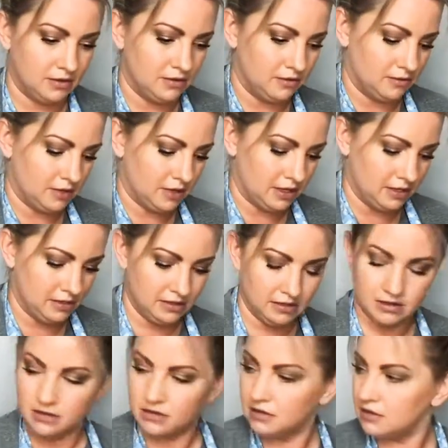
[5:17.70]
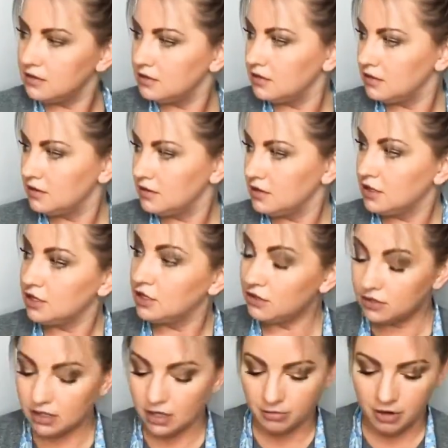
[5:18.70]
1. You
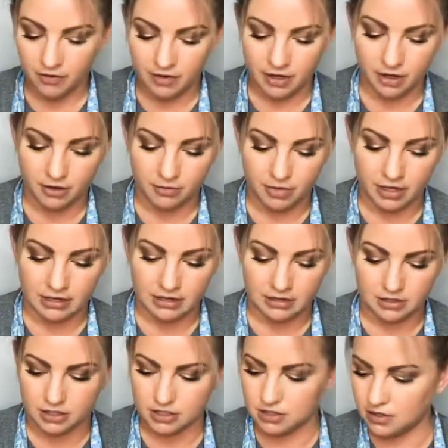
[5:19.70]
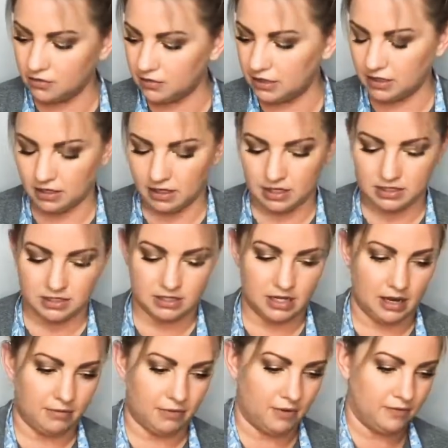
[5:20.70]
can come over here, but just don't lean against the
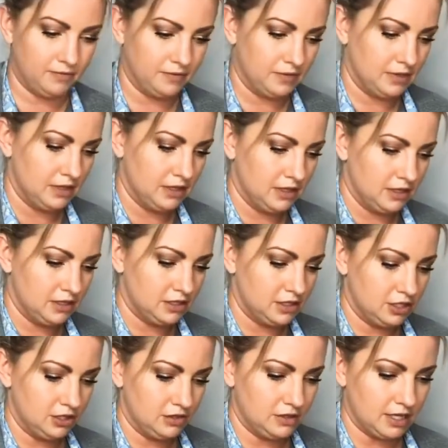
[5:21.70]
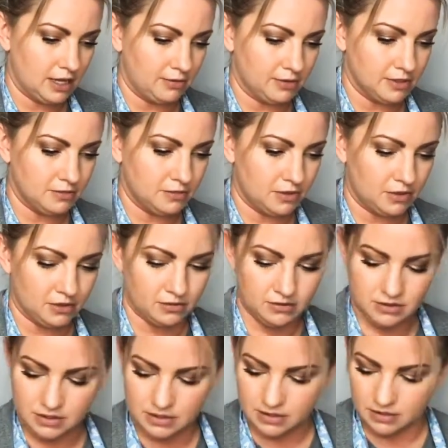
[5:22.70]
table. 2
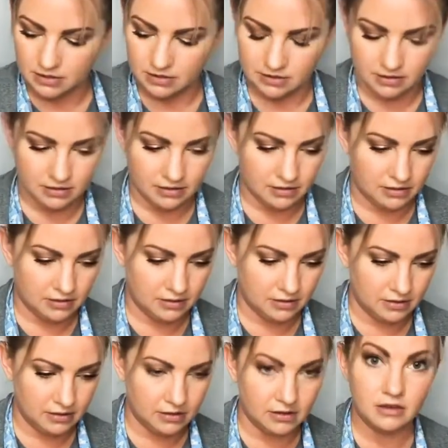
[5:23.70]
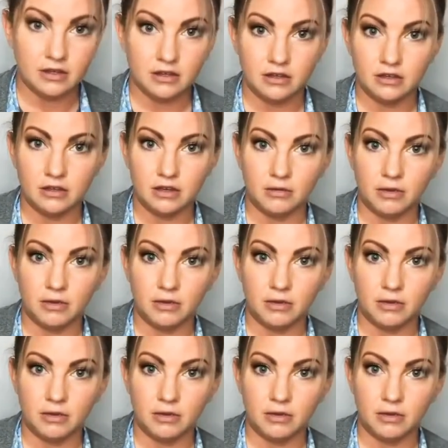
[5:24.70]
tablespoons. You can come